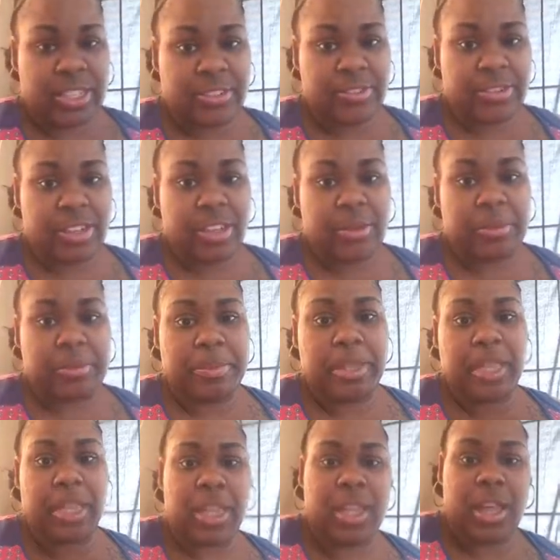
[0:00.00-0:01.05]
leave them
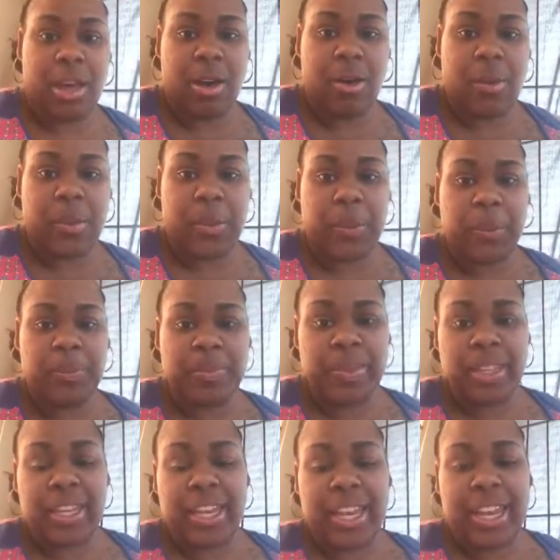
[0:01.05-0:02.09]
below.
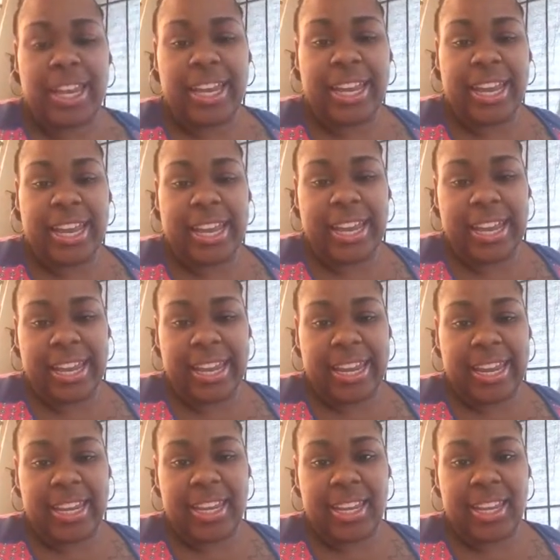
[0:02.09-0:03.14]

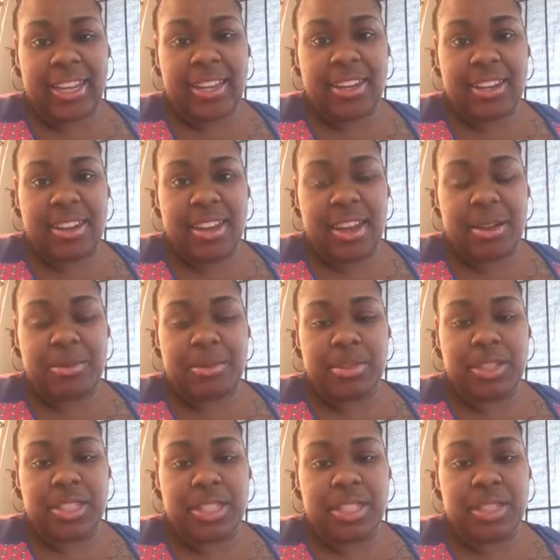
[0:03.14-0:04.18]
And I
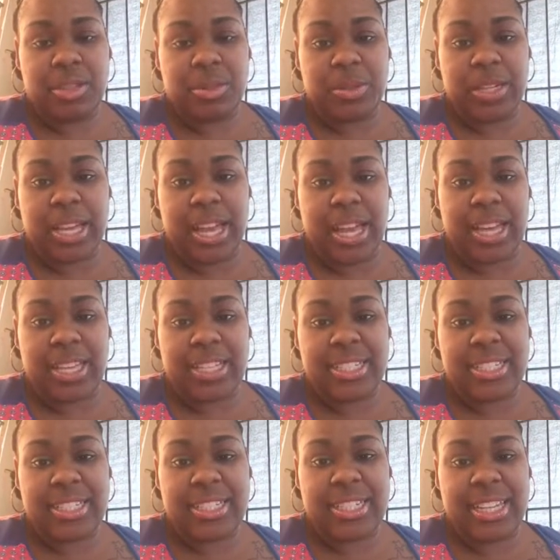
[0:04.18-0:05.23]
will see you
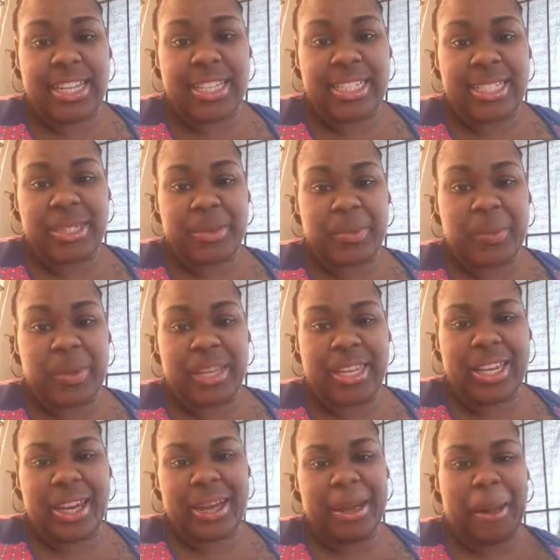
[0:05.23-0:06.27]
guys next week.
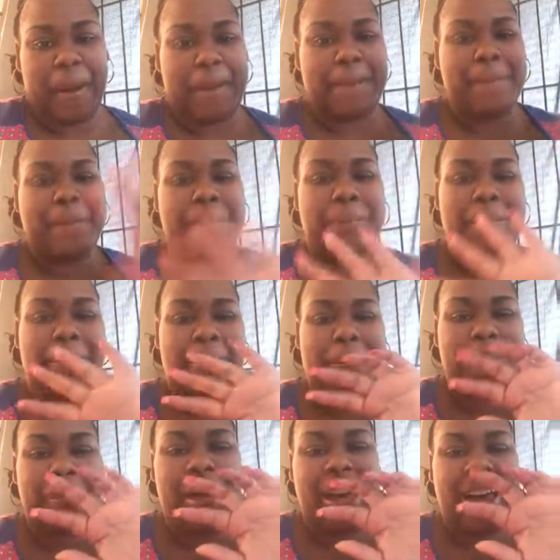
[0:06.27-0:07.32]

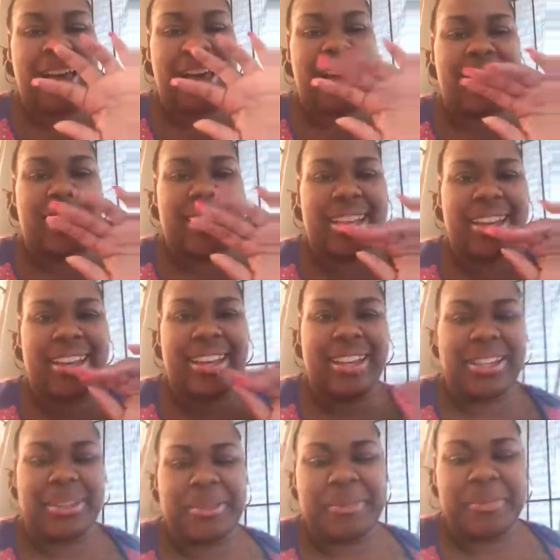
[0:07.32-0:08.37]

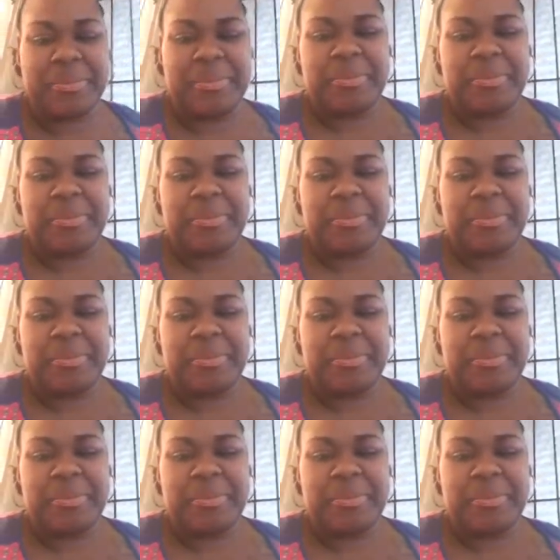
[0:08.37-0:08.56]
Bye.